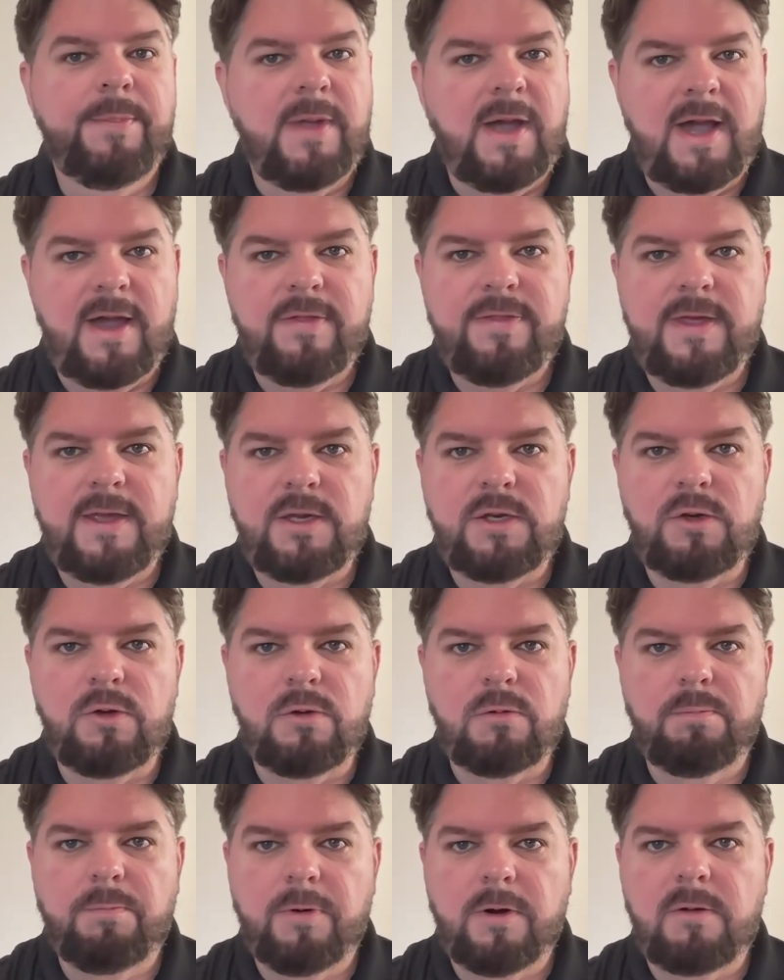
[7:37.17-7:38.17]
I think you
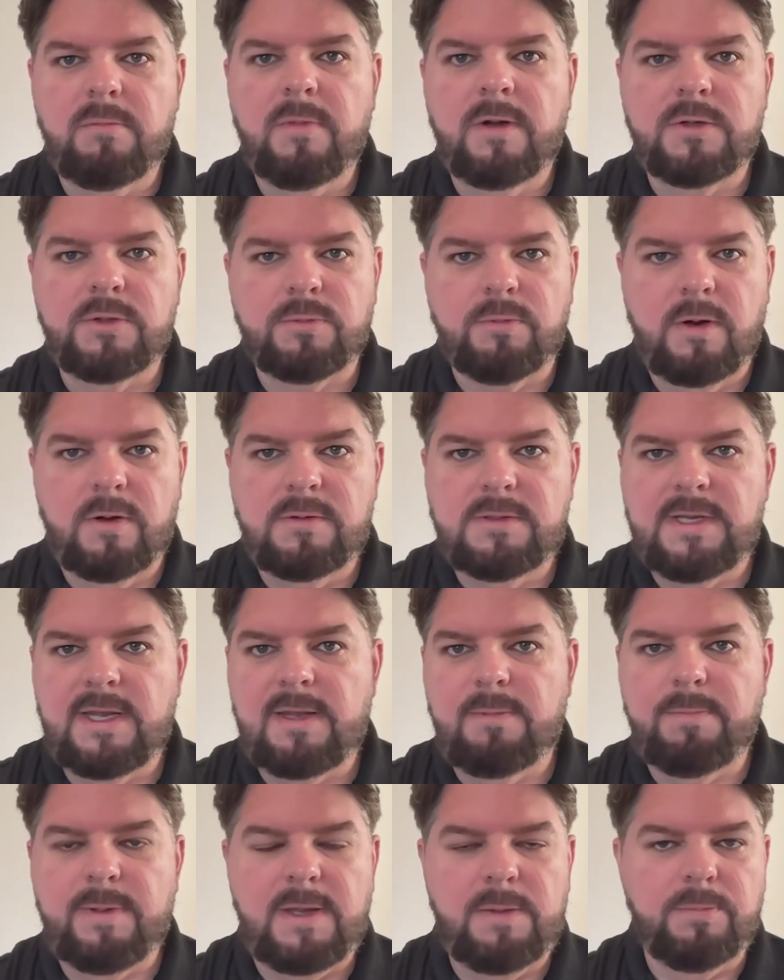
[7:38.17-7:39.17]
can pretty much
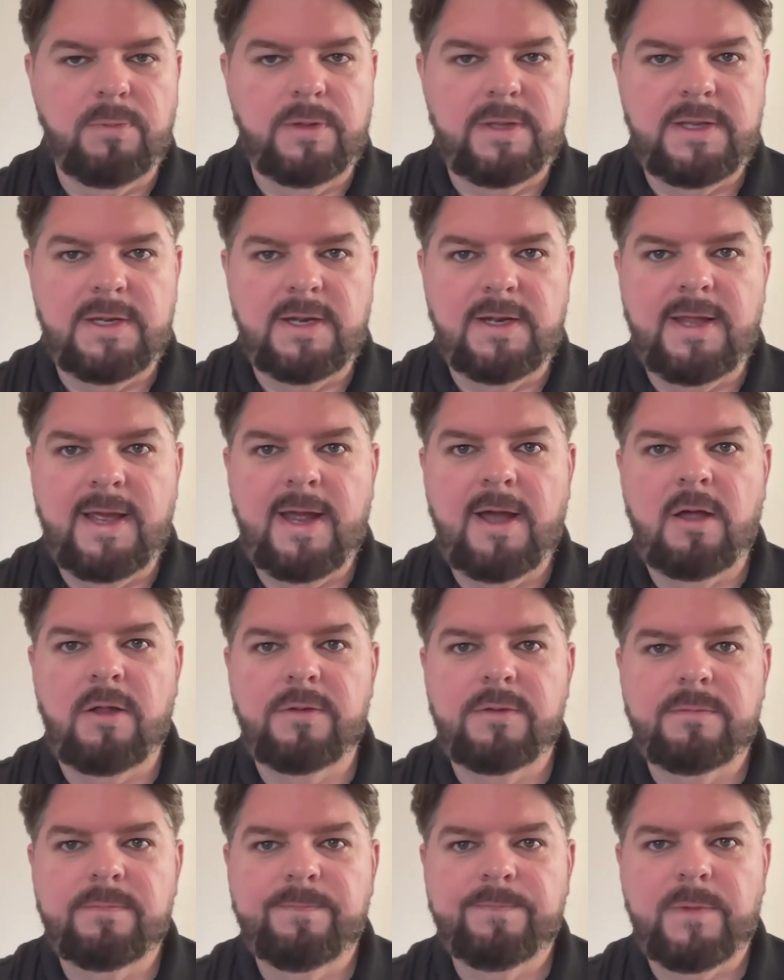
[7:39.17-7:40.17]
rotate people in and
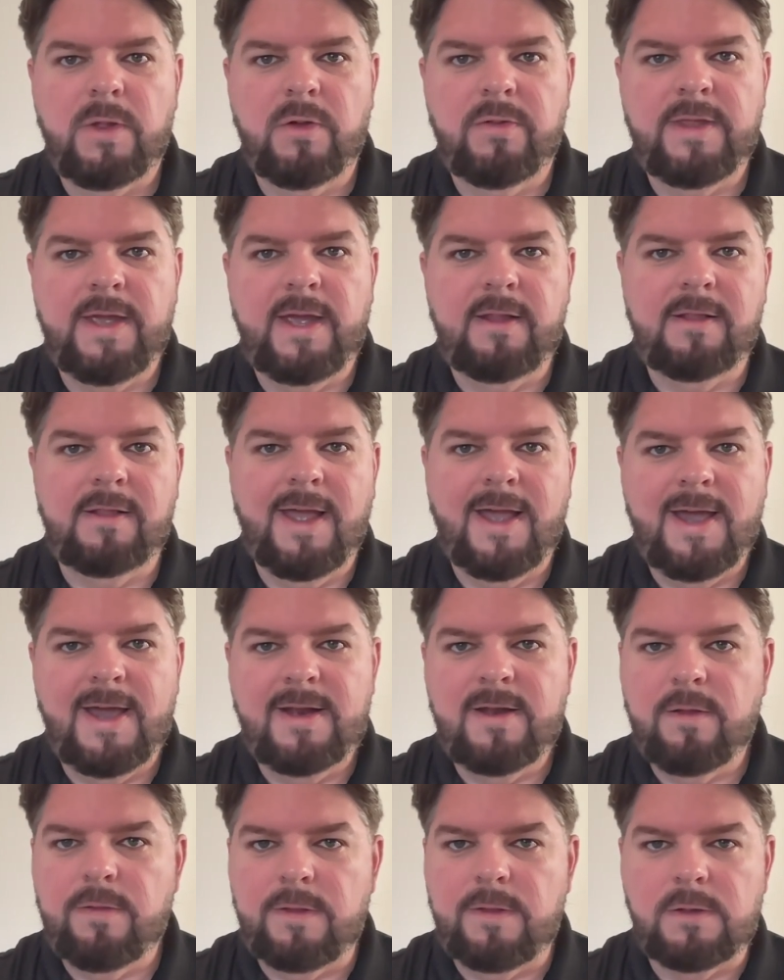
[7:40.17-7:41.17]
out on that
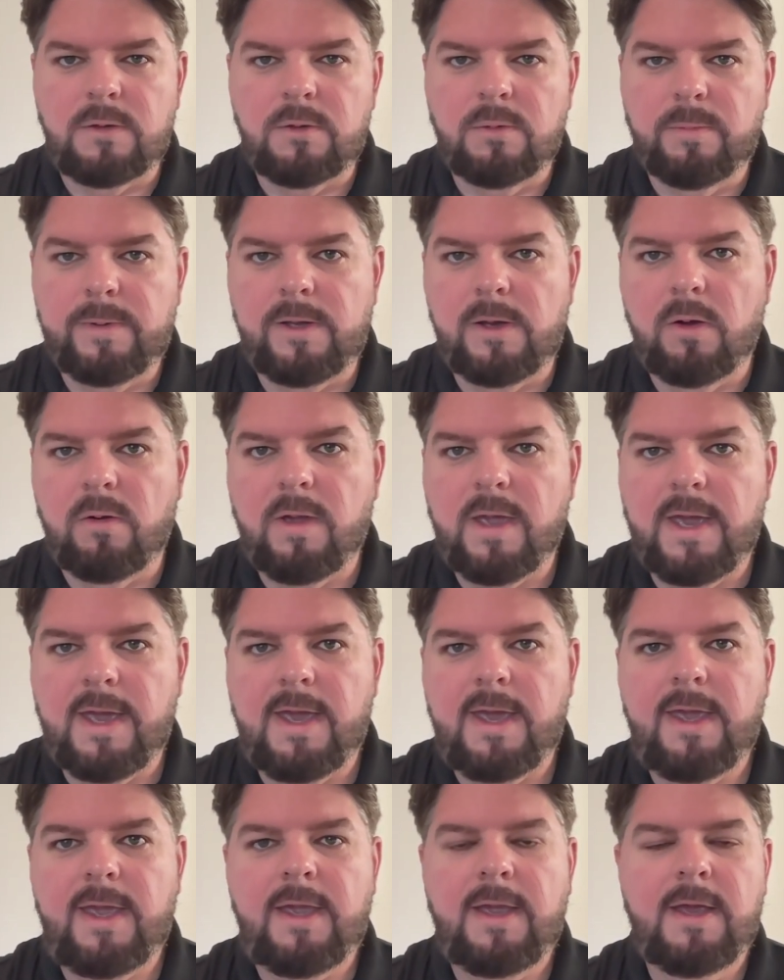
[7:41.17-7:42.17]
line. I think you'll be
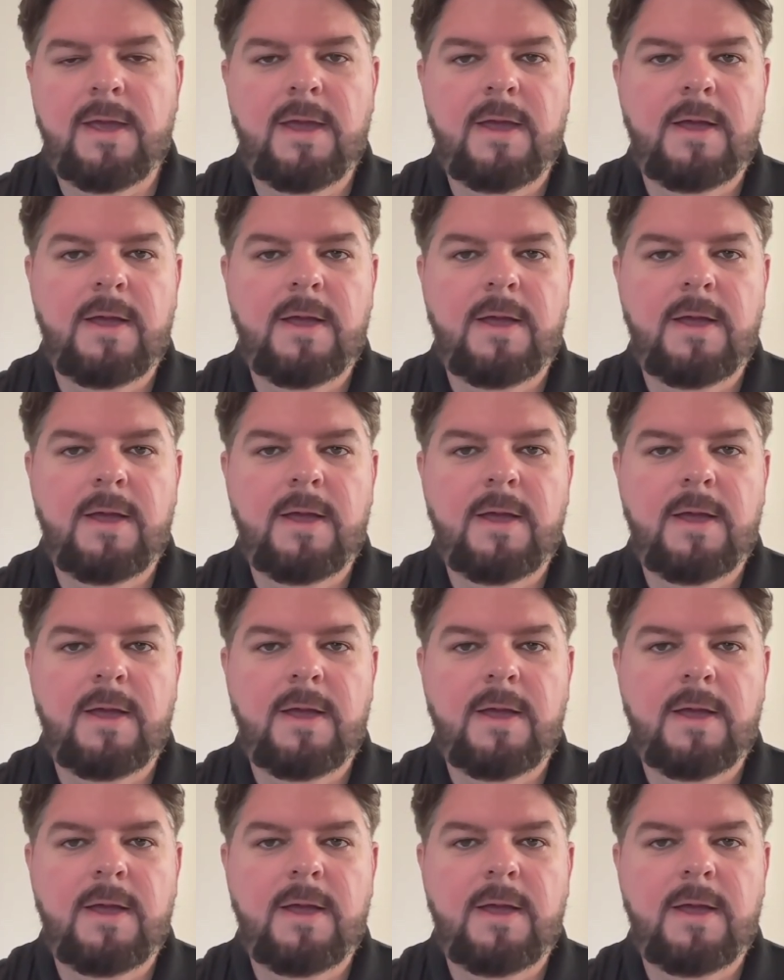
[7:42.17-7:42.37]
okay.